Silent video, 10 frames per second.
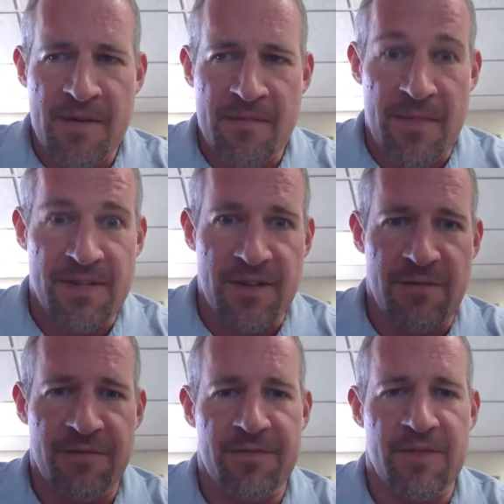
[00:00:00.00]

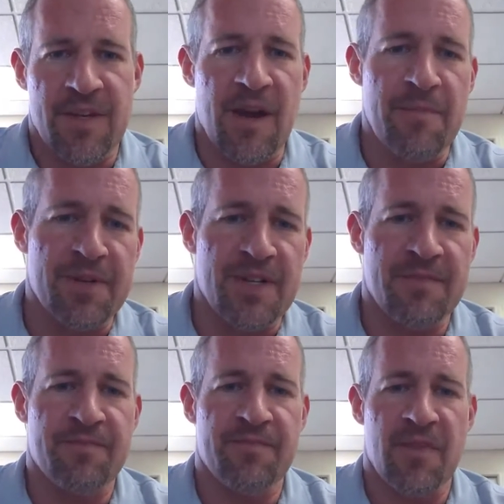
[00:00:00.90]
myself, the
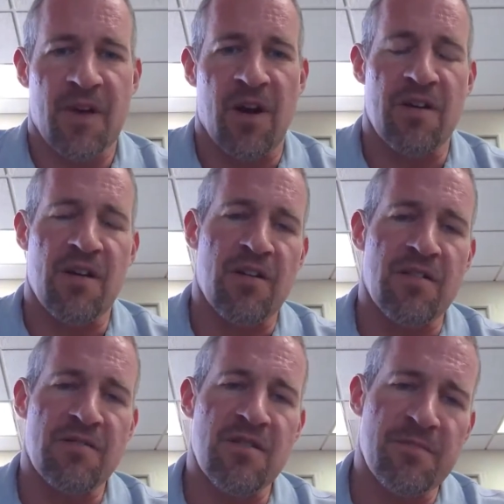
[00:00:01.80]
company, a
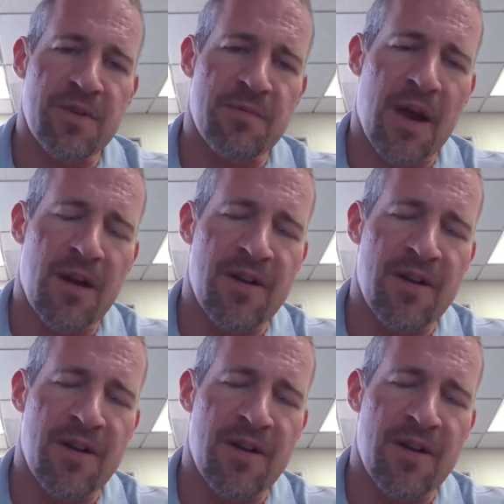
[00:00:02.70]
little bit about our